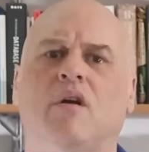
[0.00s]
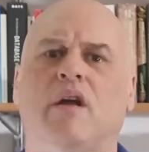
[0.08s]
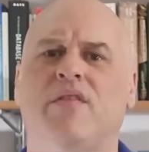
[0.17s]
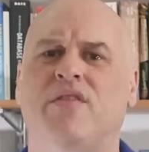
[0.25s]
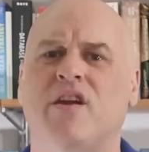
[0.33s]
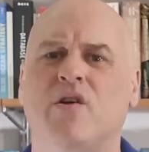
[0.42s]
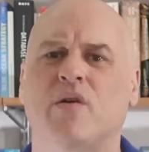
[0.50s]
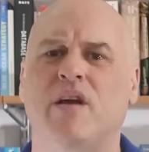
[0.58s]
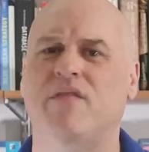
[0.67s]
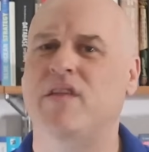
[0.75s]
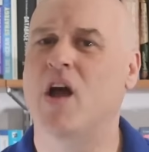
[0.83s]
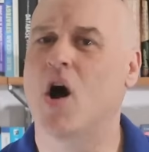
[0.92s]
In
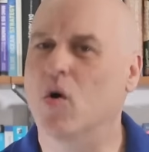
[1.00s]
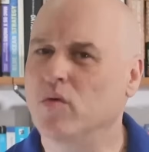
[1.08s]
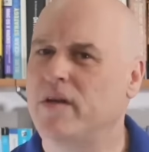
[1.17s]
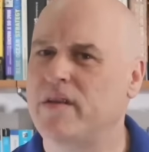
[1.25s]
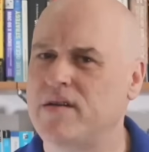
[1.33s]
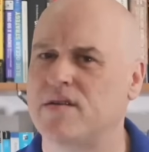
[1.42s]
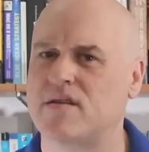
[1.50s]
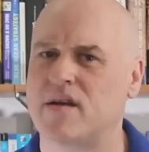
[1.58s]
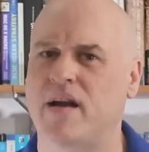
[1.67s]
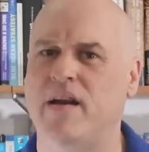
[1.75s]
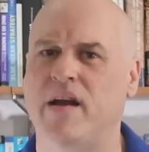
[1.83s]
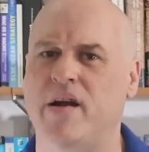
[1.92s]
theory, if the only thing
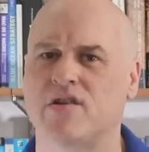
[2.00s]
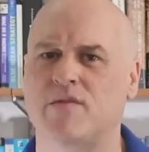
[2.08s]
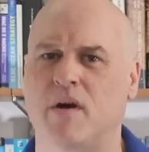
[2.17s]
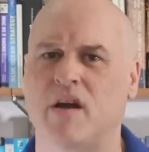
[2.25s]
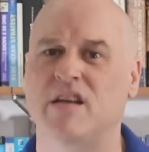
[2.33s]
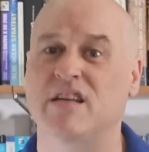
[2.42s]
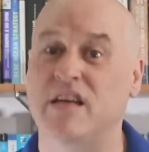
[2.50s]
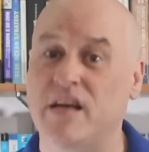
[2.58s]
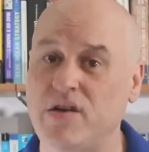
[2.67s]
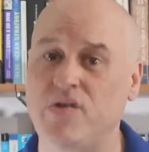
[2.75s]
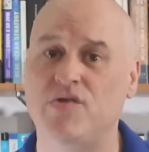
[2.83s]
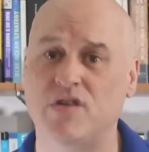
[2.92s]
society cares about
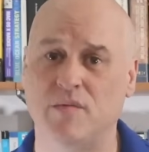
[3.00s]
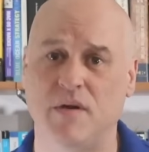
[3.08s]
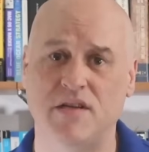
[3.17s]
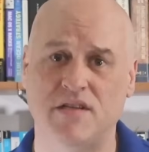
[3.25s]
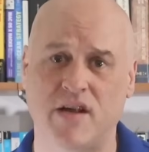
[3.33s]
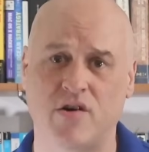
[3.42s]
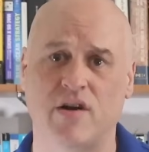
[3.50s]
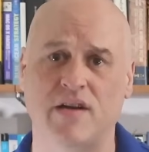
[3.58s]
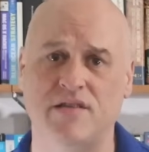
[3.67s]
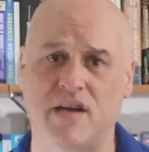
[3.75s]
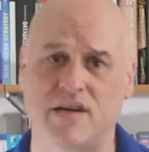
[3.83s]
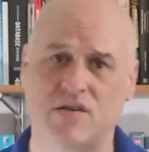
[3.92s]
continues to be
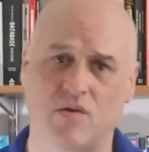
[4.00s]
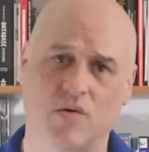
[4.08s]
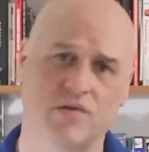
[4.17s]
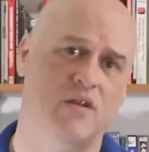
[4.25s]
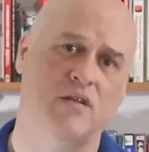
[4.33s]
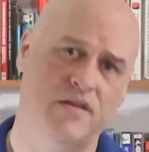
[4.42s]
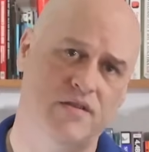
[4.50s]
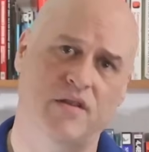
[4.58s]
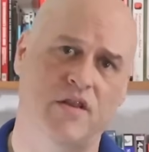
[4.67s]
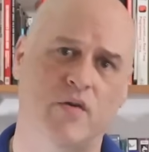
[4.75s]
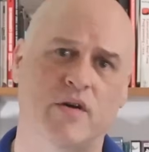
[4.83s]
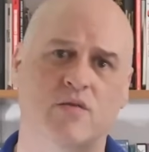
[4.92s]
standardized test scores, at least in
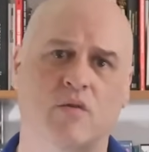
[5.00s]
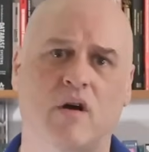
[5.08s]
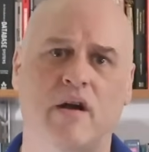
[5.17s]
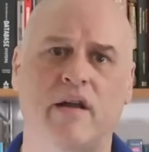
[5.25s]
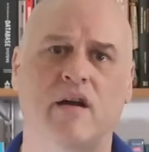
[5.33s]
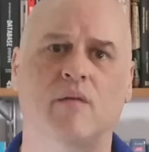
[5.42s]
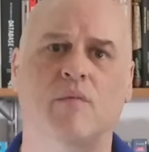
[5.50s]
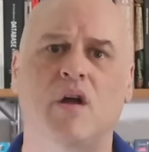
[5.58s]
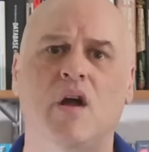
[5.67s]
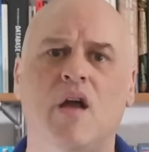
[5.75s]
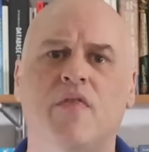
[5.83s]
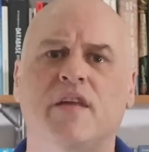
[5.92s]
the US where I am,
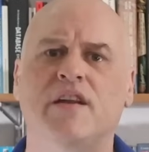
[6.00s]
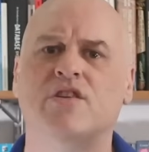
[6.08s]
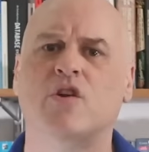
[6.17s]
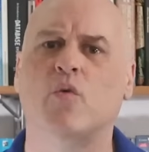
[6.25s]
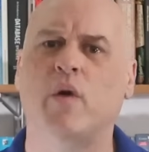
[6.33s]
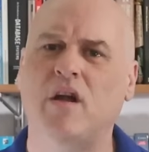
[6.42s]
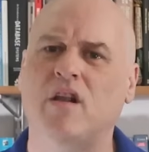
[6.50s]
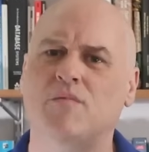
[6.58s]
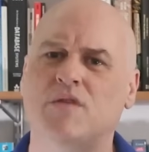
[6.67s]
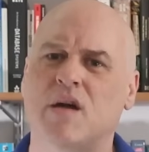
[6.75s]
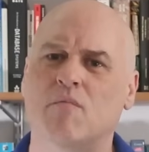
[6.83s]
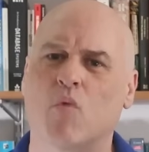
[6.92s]
then as
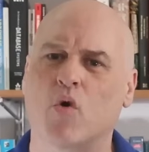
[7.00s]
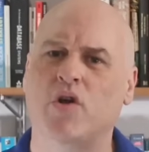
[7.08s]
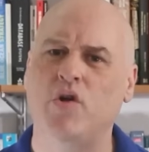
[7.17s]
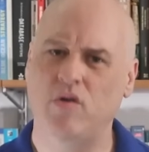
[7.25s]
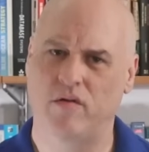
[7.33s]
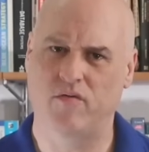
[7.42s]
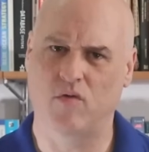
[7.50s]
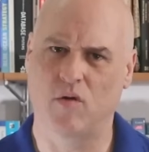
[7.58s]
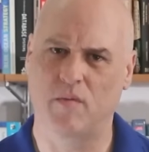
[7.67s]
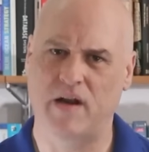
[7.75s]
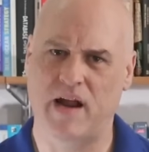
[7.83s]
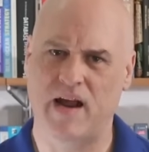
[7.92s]
curriculums get more
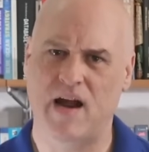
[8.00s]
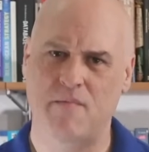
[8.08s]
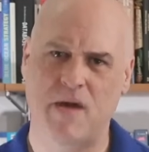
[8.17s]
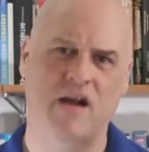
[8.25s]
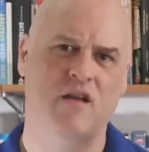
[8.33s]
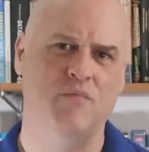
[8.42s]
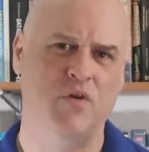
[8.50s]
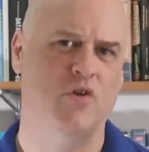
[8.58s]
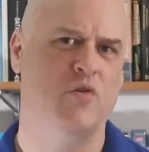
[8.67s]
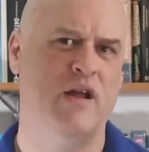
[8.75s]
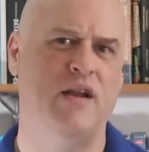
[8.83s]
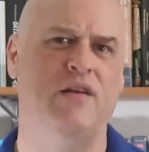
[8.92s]
uniform and AI-backed
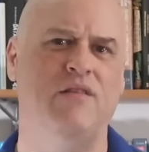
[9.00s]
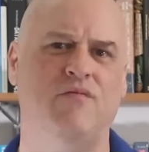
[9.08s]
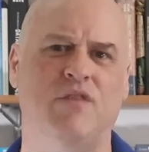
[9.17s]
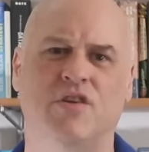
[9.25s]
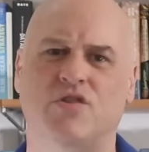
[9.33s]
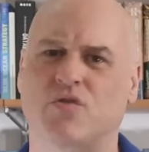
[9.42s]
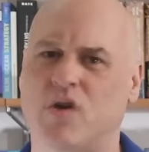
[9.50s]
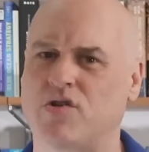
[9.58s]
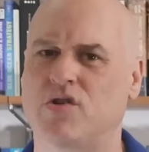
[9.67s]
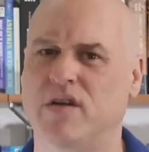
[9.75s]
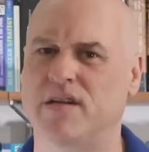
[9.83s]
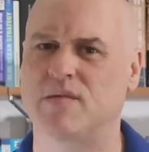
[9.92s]
computer-aided
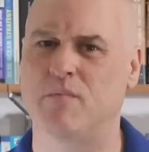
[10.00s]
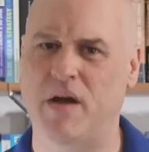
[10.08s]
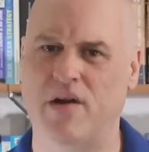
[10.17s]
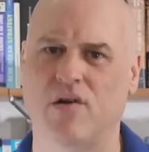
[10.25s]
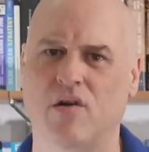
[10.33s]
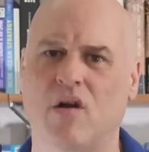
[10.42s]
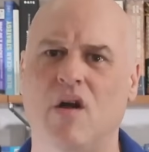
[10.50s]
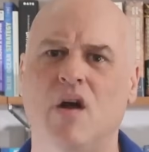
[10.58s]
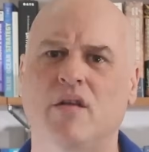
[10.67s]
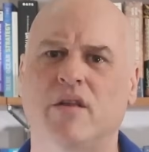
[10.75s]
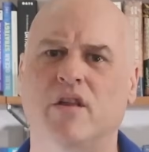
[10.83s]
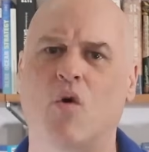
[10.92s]
instruction gets better,
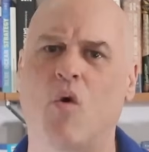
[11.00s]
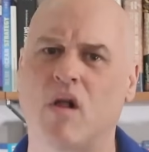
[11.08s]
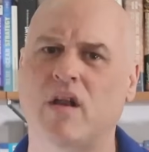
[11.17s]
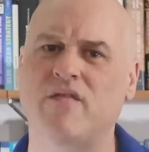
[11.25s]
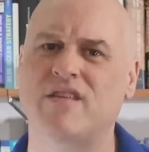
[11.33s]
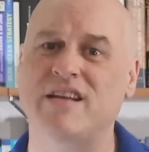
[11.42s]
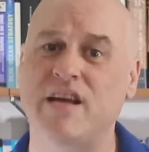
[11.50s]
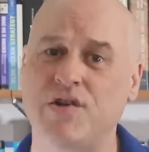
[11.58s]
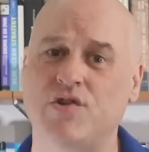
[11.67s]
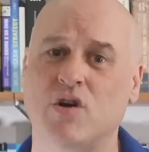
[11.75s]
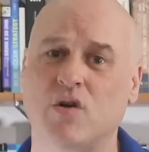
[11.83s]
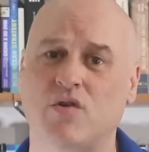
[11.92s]
then the quality of the
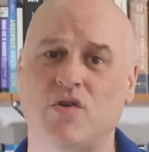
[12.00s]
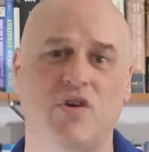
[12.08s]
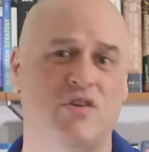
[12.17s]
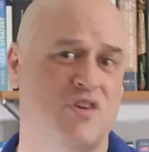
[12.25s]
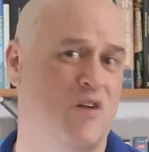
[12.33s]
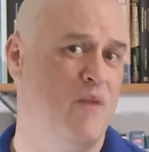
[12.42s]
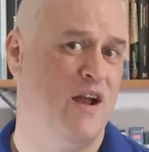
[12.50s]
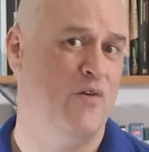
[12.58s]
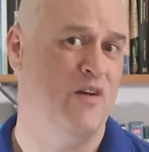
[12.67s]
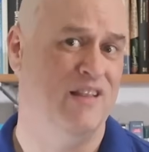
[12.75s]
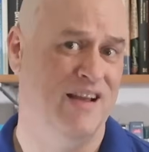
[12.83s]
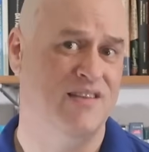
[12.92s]
teacher could start
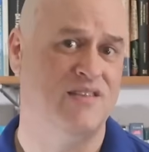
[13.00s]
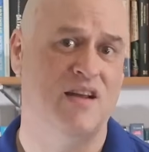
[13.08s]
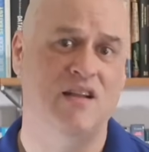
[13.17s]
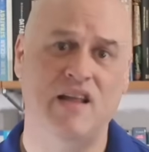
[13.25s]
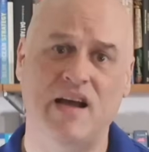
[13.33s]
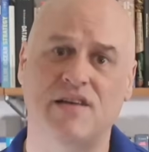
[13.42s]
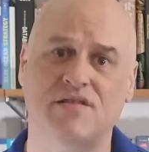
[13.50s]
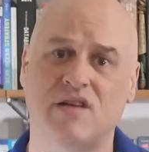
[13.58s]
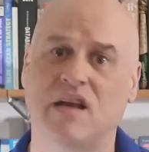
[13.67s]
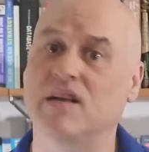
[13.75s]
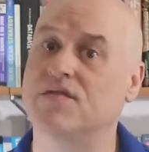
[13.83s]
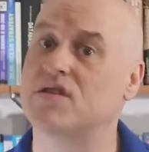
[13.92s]
mattering less and less.
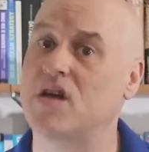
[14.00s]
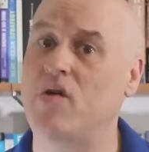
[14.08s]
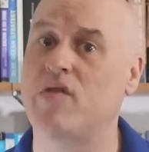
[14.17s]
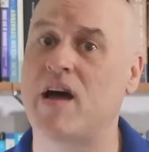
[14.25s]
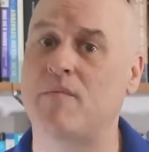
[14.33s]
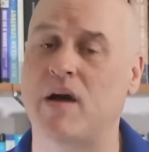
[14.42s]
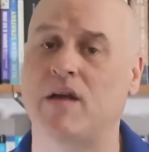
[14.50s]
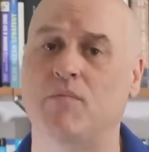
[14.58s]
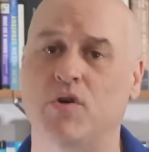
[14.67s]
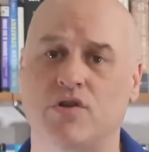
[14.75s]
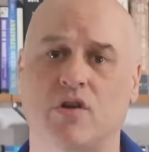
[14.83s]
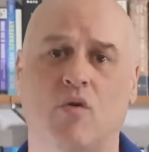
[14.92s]
And if so, that might
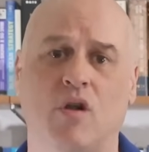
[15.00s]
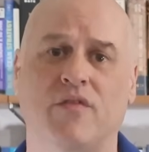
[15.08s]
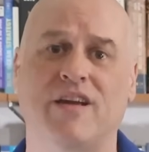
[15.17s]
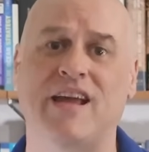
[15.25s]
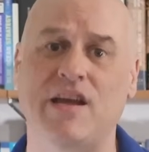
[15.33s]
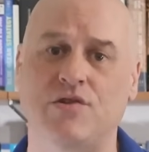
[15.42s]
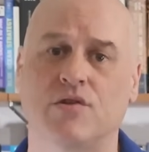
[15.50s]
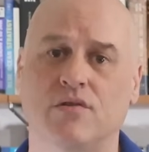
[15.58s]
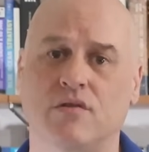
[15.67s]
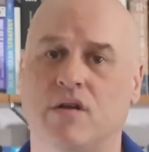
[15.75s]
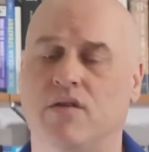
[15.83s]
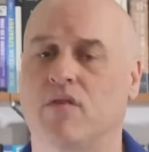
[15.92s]
push the
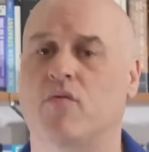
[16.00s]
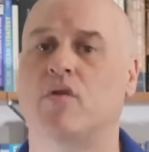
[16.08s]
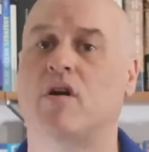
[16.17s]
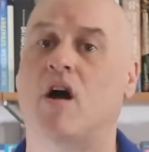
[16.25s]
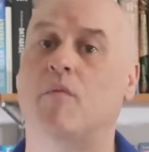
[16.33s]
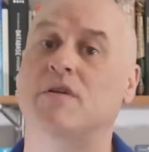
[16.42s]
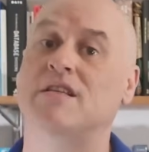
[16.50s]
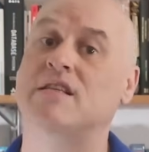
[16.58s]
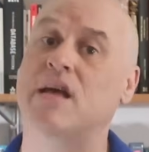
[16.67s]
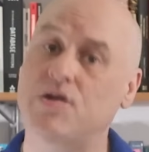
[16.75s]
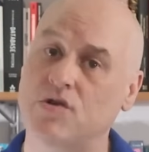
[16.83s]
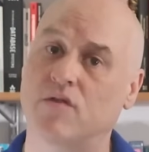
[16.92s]
qualifications and therefore the
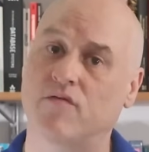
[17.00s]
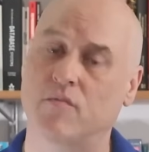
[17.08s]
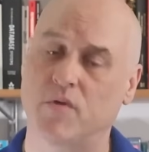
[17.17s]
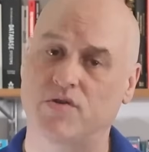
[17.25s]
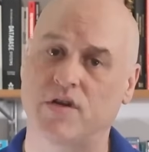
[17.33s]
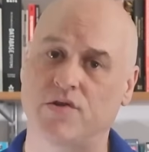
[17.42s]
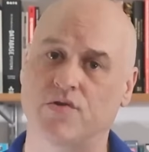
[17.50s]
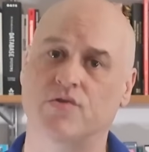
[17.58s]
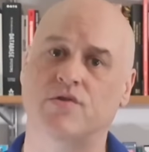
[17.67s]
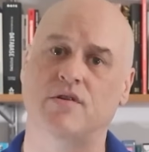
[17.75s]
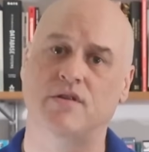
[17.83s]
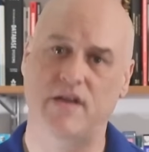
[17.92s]
compensation for most
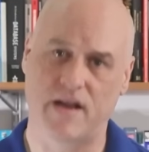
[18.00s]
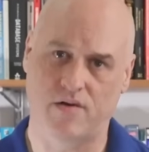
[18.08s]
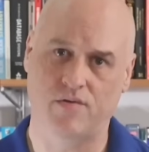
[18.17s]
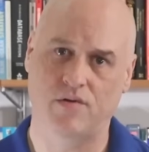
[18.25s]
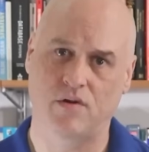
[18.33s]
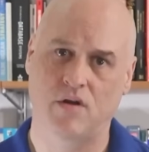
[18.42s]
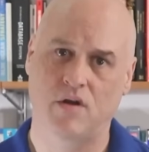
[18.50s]
teachers down.